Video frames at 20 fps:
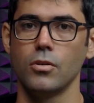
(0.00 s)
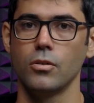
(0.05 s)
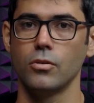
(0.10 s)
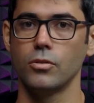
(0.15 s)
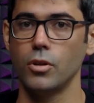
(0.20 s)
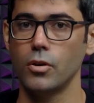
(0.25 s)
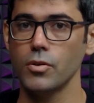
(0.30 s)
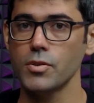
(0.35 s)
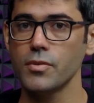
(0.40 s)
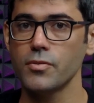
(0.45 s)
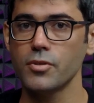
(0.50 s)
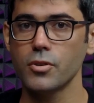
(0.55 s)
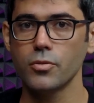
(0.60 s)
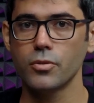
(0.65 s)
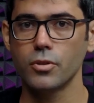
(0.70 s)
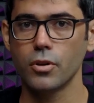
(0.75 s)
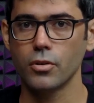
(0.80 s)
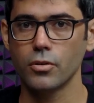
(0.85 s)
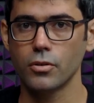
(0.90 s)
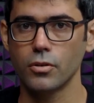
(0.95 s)
Those of you who
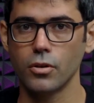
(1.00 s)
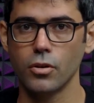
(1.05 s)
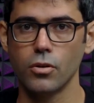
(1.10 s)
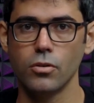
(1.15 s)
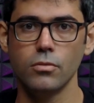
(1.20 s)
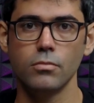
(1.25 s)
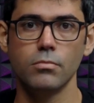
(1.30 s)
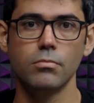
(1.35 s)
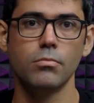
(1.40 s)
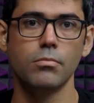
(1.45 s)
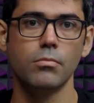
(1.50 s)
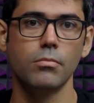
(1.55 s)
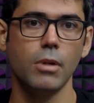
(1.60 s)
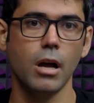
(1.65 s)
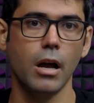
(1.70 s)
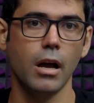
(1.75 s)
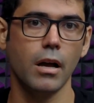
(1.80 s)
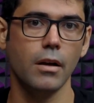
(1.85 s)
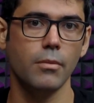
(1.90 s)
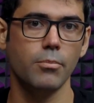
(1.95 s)
don't know,
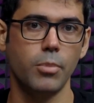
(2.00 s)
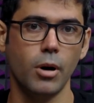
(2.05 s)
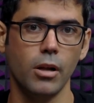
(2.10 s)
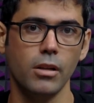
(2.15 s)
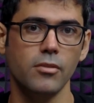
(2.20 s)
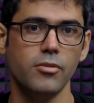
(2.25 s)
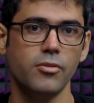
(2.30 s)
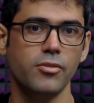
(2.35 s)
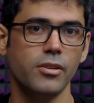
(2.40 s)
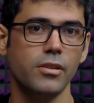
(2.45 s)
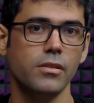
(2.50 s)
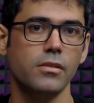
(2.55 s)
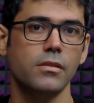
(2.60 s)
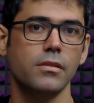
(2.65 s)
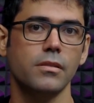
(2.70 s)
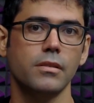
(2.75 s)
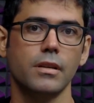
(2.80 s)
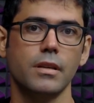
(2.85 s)
Polyfill